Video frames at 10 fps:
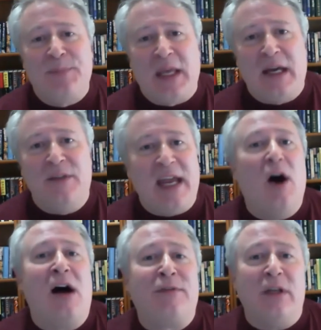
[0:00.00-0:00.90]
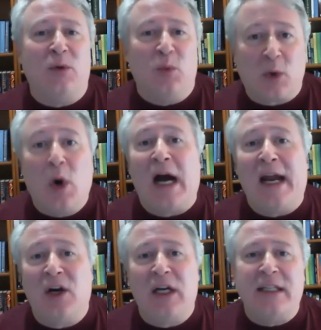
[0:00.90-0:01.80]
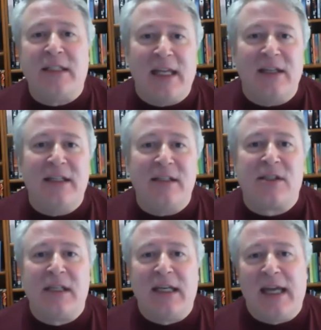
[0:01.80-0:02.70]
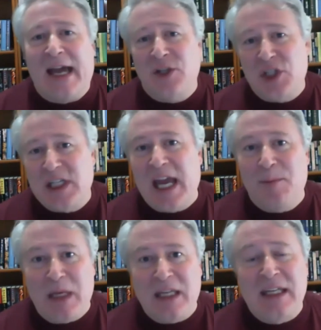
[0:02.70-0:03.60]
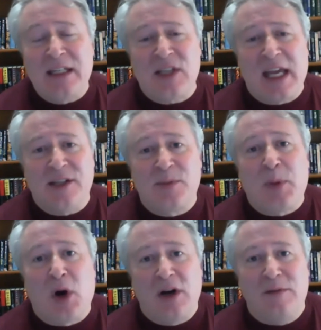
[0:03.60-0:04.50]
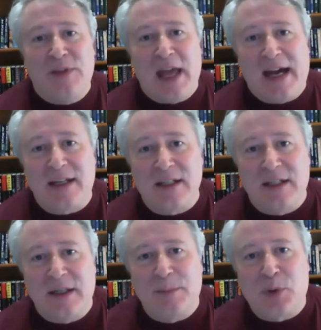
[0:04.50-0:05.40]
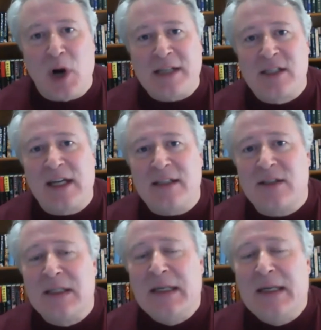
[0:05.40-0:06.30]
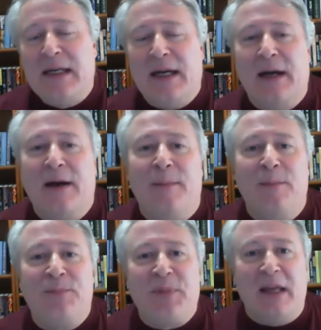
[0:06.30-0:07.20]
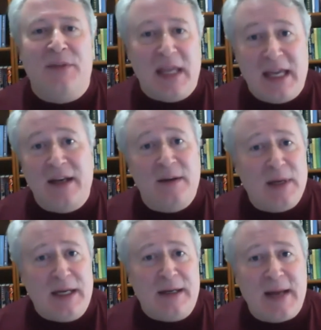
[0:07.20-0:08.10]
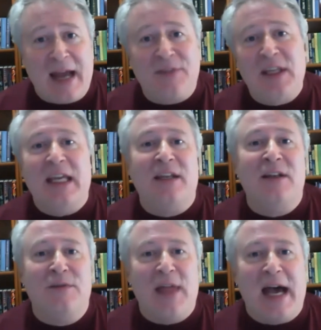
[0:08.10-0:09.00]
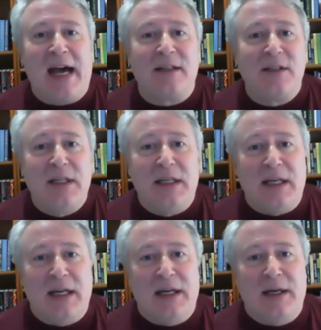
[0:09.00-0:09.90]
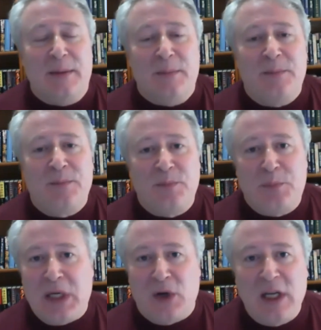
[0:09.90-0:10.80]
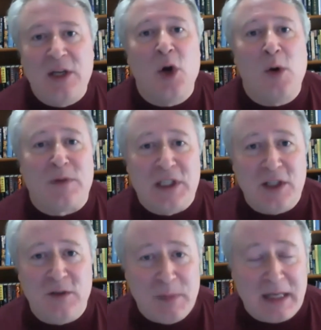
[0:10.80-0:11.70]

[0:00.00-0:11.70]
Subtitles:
They often require attendance at GA meetings as part of that process. And then at the end of that period, hopefully you've been